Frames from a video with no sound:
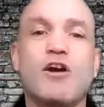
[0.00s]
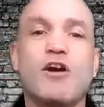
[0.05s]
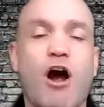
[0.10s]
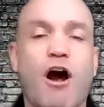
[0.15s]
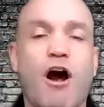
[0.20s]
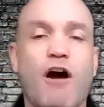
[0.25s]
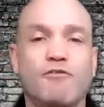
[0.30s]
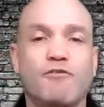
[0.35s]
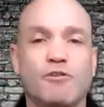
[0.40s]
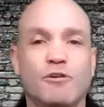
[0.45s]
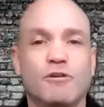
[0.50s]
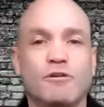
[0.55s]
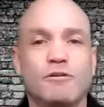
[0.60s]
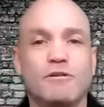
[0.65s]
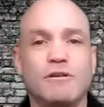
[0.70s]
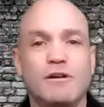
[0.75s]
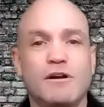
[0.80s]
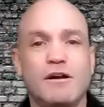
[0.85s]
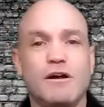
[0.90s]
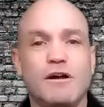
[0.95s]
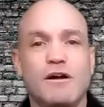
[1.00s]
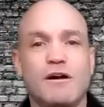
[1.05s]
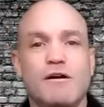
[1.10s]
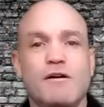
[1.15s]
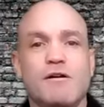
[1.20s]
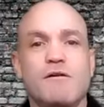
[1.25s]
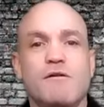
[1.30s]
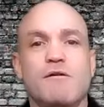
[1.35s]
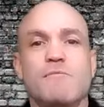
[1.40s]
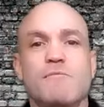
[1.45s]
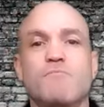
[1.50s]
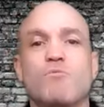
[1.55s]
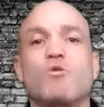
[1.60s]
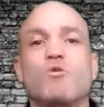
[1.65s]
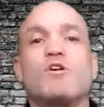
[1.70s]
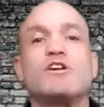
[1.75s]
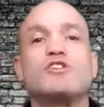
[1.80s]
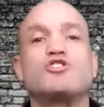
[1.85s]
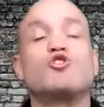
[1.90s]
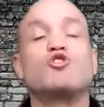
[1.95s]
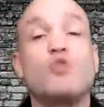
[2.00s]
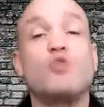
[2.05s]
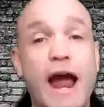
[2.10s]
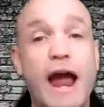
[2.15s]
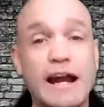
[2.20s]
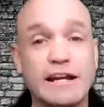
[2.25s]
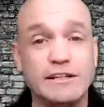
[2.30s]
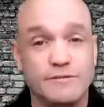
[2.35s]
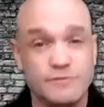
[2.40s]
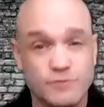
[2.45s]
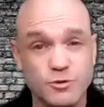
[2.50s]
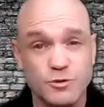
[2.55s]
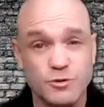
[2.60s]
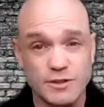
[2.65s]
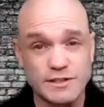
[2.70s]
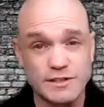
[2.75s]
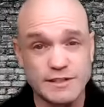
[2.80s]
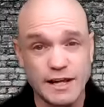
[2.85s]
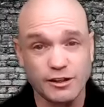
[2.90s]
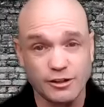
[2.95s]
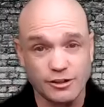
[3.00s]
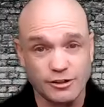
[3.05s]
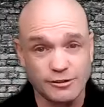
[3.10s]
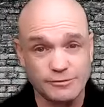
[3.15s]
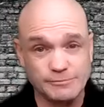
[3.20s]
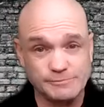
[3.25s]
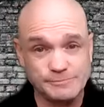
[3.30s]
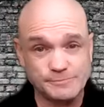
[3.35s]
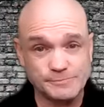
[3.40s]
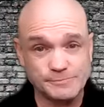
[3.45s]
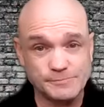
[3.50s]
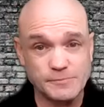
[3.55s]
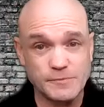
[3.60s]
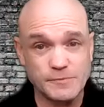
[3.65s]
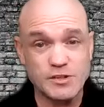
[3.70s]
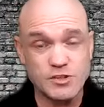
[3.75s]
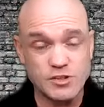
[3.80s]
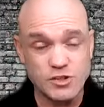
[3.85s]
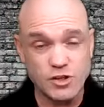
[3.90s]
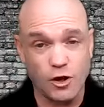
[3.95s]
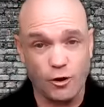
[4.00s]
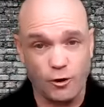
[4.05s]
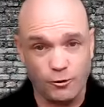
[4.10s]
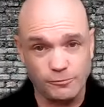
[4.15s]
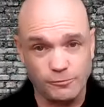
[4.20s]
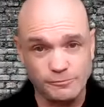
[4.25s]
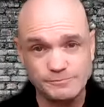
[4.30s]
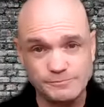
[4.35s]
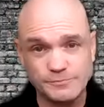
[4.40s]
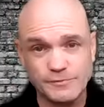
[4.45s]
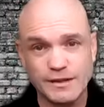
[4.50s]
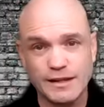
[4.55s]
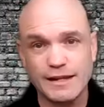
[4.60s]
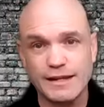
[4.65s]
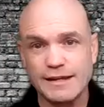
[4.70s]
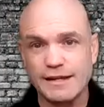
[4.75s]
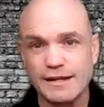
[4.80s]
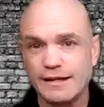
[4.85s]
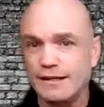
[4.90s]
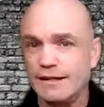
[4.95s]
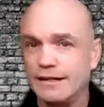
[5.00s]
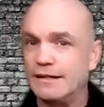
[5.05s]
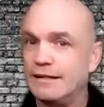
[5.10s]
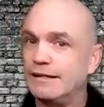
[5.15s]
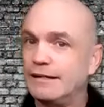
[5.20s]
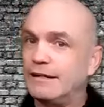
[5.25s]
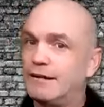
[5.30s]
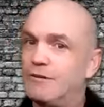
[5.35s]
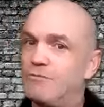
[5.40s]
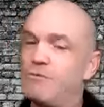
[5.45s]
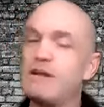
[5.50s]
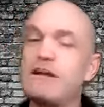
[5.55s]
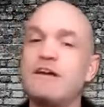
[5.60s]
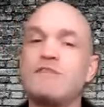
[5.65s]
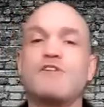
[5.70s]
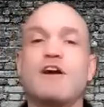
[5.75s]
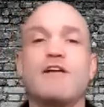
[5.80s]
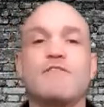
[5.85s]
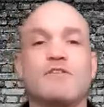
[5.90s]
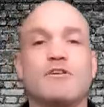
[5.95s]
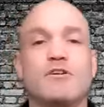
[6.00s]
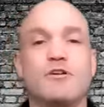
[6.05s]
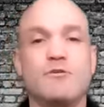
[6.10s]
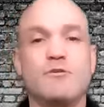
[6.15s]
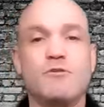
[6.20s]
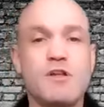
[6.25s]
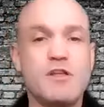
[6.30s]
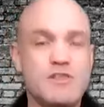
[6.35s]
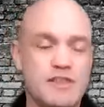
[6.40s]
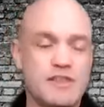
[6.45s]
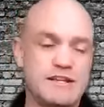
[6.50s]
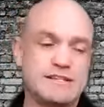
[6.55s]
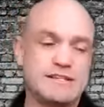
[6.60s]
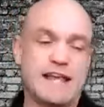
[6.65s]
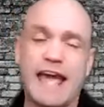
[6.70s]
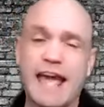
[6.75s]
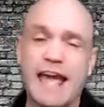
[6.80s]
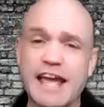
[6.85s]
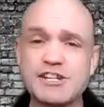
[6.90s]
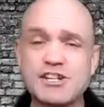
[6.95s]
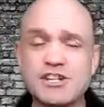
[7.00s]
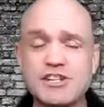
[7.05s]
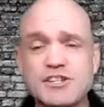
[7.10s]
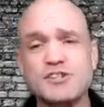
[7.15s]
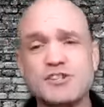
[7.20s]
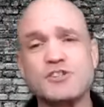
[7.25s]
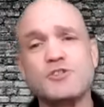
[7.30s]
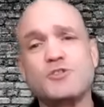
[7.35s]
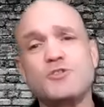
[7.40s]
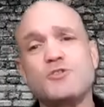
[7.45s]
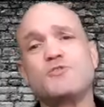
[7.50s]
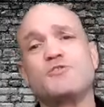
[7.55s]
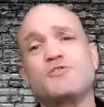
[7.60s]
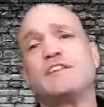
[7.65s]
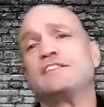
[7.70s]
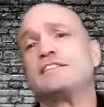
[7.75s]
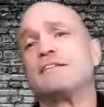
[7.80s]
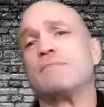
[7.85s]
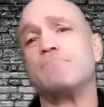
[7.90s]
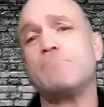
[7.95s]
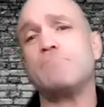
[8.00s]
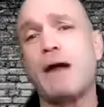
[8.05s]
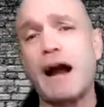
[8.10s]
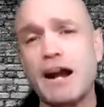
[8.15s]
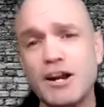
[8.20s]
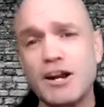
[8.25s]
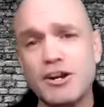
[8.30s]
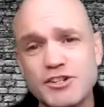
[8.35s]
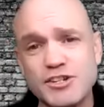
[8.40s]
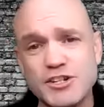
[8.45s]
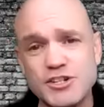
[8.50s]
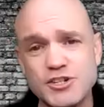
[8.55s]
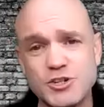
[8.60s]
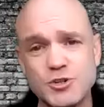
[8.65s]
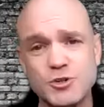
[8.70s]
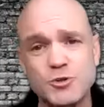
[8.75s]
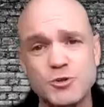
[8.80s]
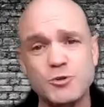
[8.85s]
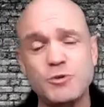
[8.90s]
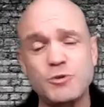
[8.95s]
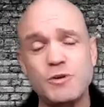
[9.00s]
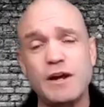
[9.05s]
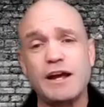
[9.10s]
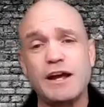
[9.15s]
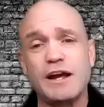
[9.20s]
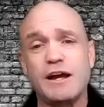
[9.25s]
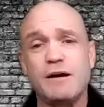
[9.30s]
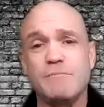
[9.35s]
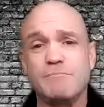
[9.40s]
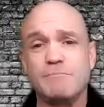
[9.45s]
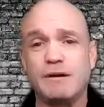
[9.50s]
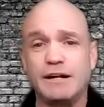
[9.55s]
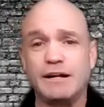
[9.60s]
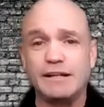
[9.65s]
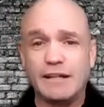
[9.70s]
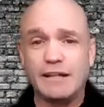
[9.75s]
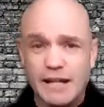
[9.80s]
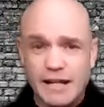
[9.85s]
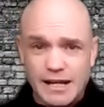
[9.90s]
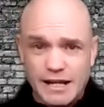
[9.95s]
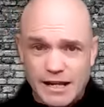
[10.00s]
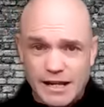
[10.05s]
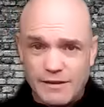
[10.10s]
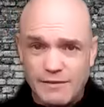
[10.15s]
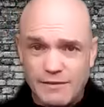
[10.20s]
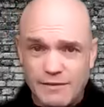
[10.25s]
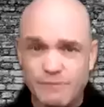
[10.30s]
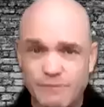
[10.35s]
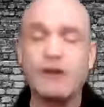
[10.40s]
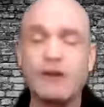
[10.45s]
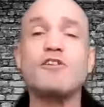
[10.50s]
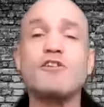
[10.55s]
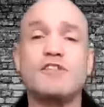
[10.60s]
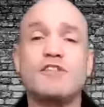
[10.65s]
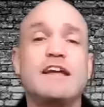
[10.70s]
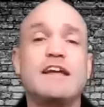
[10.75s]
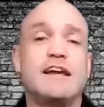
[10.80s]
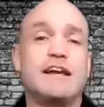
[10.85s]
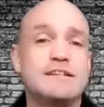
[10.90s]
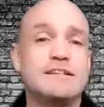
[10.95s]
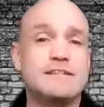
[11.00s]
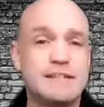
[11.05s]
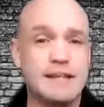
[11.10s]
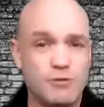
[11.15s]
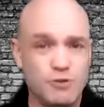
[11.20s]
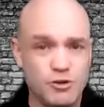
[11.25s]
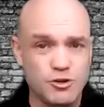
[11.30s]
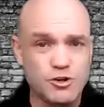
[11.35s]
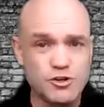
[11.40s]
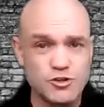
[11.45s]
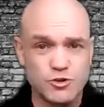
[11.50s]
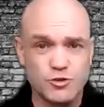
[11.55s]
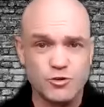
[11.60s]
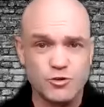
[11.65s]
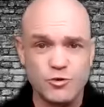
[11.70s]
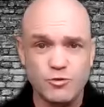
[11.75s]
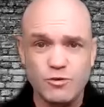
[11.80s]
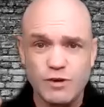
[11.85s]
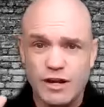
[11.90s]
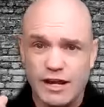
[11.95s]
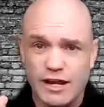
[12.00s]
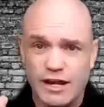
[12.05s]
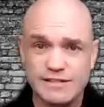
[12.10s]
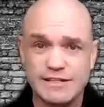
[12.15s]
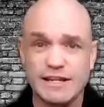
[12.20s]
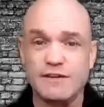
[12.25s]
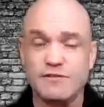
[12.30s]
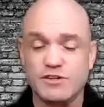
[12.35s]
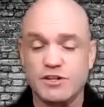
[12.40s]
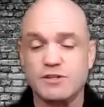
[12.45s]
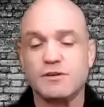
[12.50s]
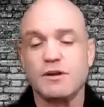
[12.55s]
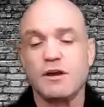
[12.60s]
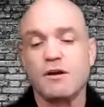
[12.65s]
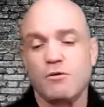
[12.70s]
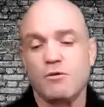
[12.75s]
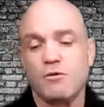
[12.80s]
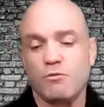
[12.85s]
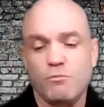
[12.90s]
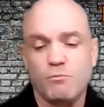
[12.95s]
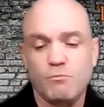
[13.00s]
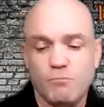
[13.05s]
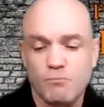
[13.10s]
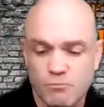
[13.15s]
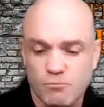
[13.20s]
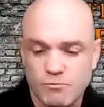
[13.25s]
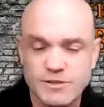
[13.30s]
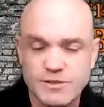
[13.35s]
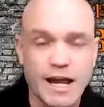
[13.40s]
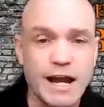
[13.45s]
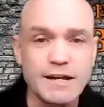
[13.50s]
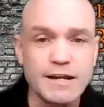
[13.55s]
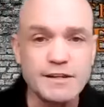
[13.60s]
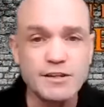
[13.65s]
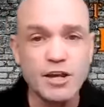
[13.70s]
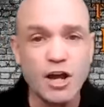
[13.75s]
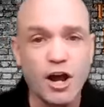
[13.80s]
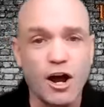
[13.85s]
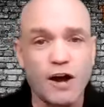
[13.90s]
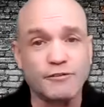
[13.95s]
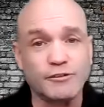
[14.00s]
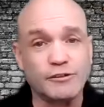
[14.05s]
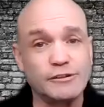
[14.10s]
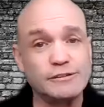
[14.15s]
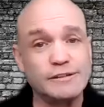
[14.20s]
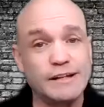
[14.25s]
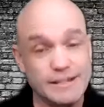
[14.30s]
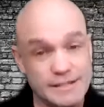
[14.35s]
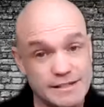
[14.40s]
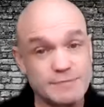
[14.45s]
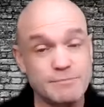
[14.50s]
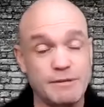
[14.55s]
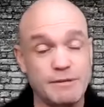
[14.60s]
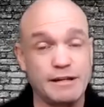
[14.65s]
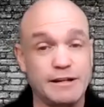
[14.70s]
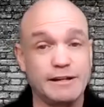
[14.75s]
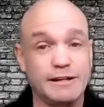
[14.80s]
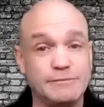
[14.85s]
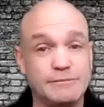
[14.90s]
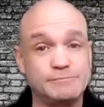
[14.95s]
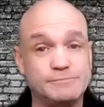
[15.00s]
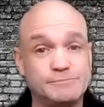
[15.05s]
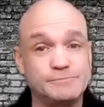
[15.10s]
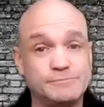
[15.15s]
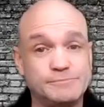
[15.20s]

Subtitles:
their offer more attractive to a seller. So we have covered things that agents can do, things that buyers can do, but there are things that you can do instead of just signing the offer and submitting it,